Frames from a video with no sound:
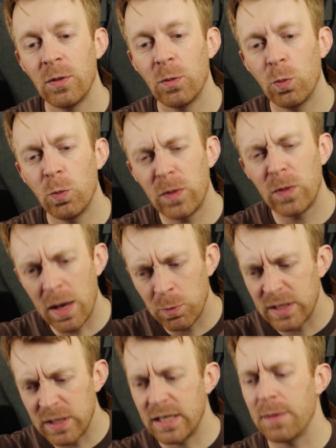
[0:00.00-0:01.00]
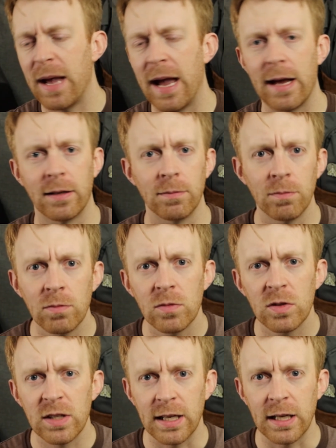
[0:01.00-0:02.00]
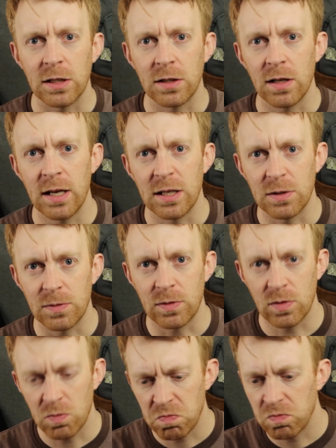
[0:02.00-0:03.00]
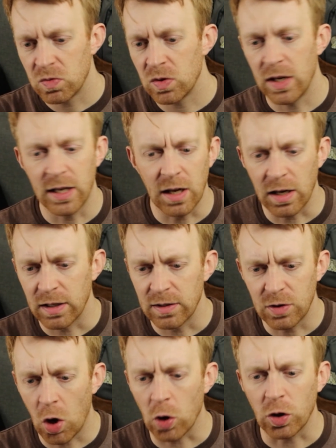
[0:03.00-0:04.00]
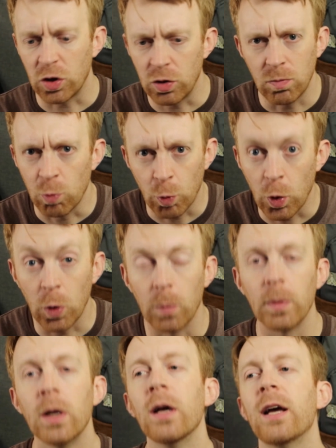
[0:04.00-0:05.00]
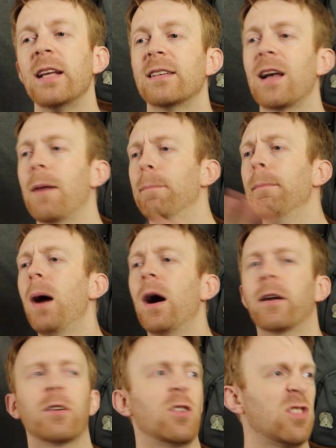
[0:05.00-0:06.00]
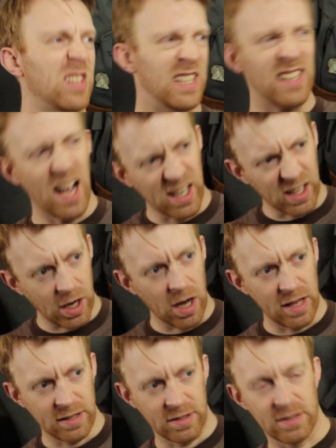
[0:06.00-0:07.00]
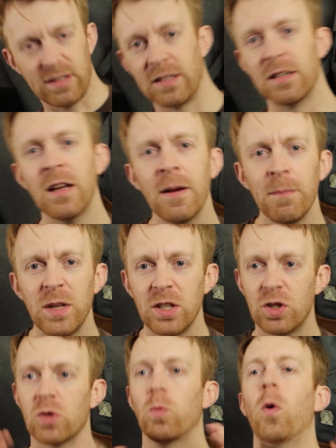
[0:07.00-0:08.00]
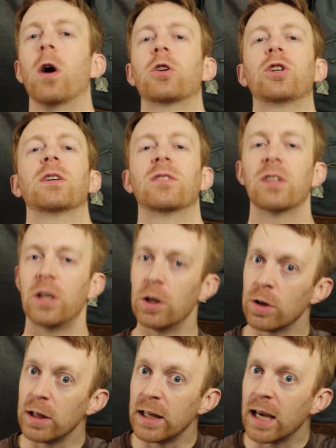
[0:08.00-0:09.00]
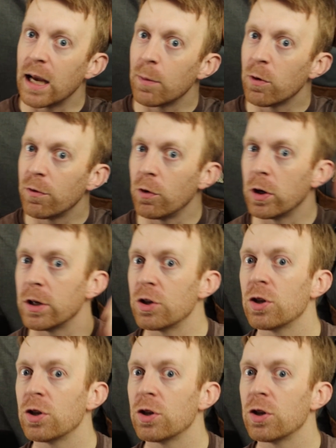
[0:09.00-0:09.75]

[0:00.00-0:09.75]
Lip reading: Then we see a man sitting in a dark room. He's got monitors, and he's got guns, and he's just watching security camera footage,